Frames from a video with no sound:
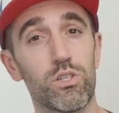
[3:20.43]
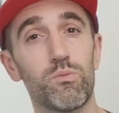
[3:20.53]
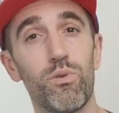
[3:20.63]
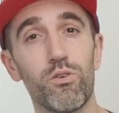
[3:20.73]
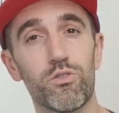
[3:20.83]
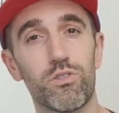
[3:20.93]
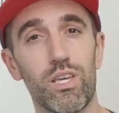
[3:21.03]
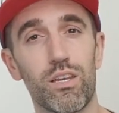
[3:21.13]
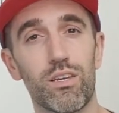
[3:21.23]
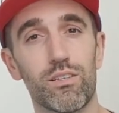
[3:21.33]
exposure
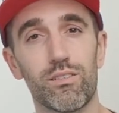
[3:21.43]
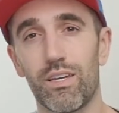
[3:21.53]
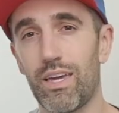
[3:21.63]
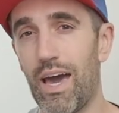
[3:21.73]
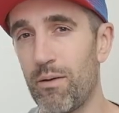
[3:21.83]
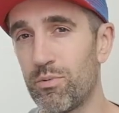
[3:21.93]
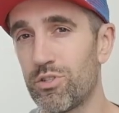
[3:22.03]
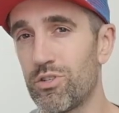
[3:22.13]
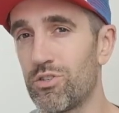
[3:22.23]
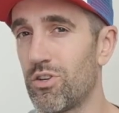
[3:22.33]
settings like aperture,